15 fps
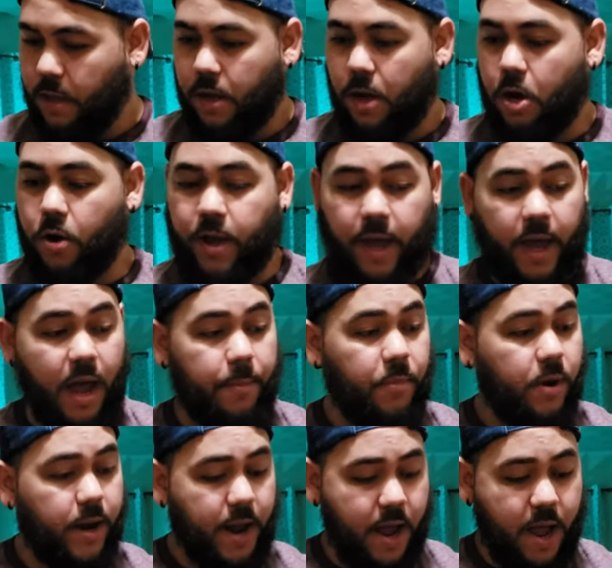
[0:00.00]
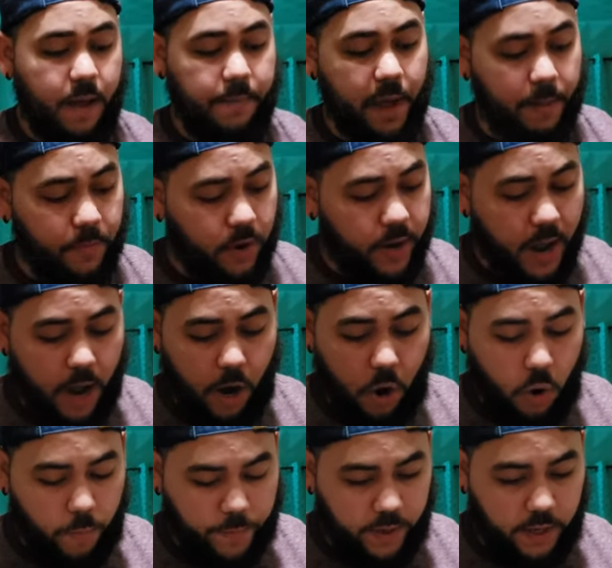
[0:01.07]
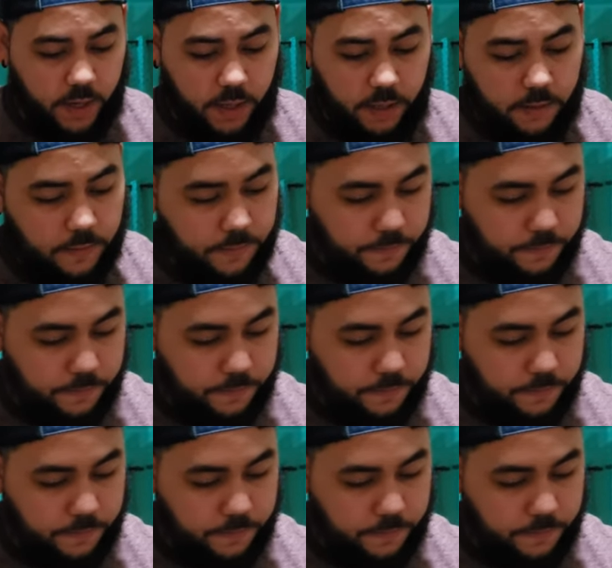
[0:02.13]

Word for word: Okay, I'm gonna I'm gonna open it